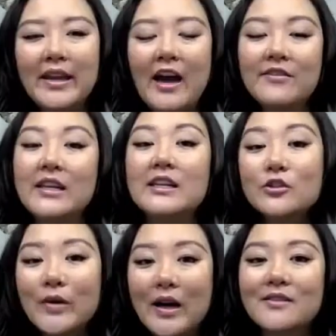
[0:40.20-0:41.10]
can have an
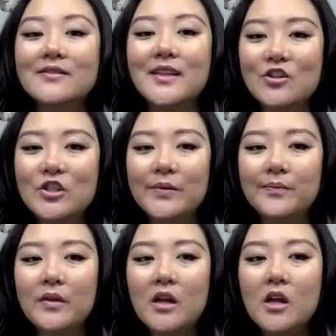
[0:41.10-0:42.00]
interactive session.
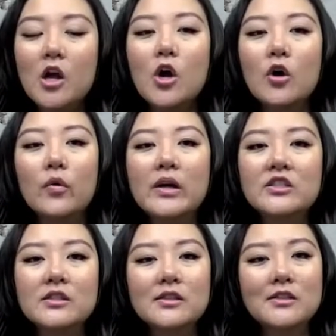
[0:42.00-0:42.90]

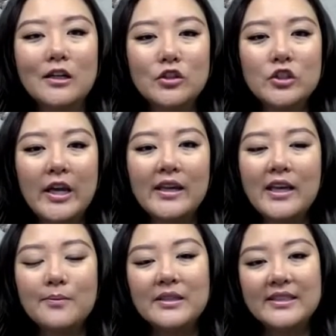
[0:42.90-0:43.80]
Questions to Doctor Chang
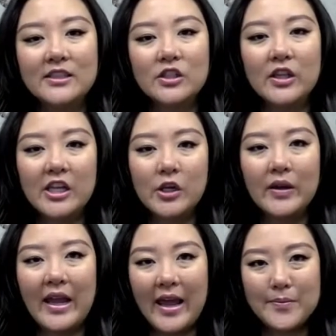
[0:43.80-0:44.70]
can be sent to the Q
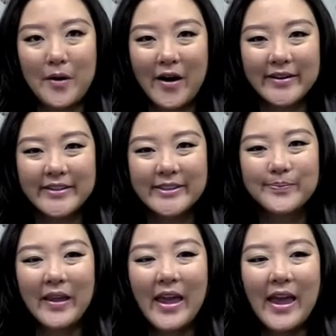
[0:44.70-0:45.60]
and A box.
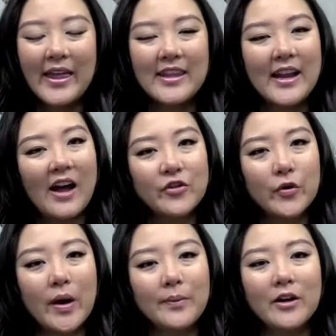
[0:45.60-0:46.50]
And then
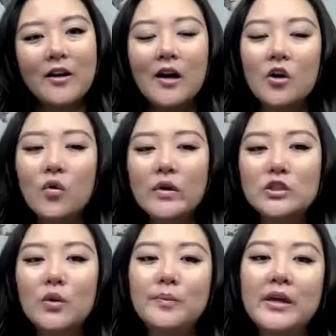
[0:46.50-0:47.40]
after a webinar, a
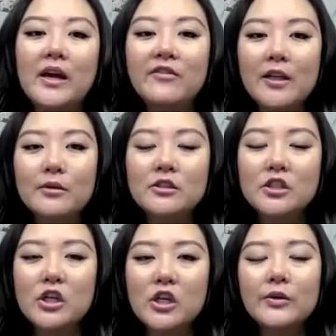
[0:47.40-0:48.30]
quiz will be available
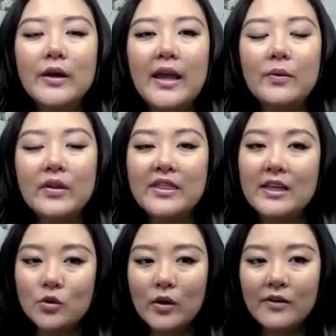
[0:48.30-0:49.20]
to you
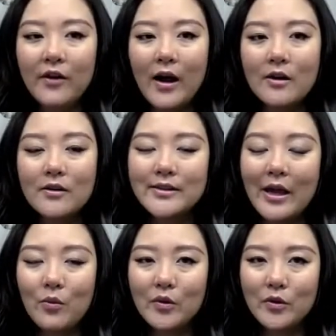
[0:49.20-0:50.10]
within twenty-four hours,
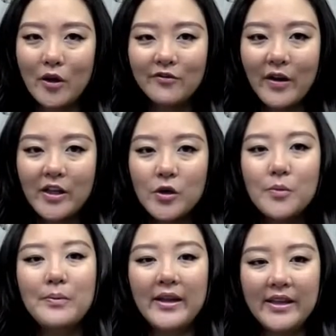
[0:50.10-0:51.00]
and we'll notify
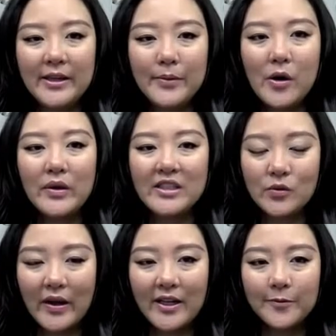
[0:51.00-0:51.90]
you by email when
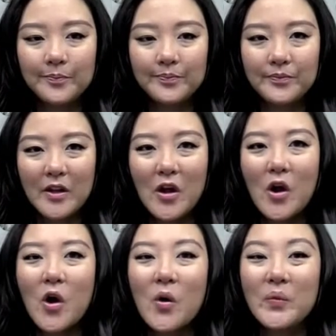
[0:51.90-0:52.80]
it's ready.
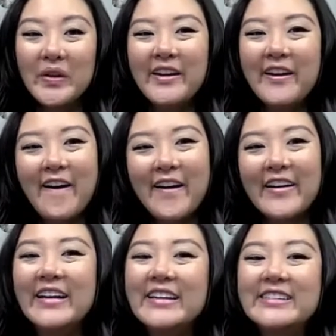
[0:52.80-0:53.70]
We
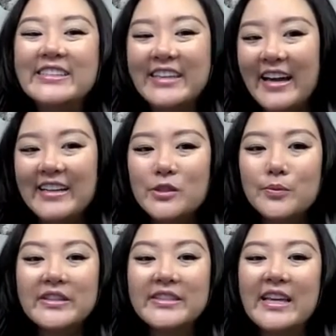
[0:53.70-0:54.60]
are excited
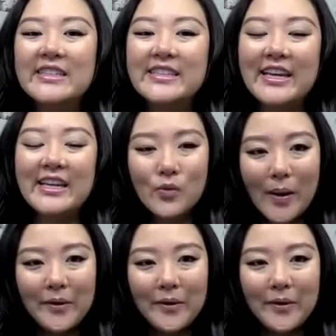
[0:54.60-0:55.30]
to present today's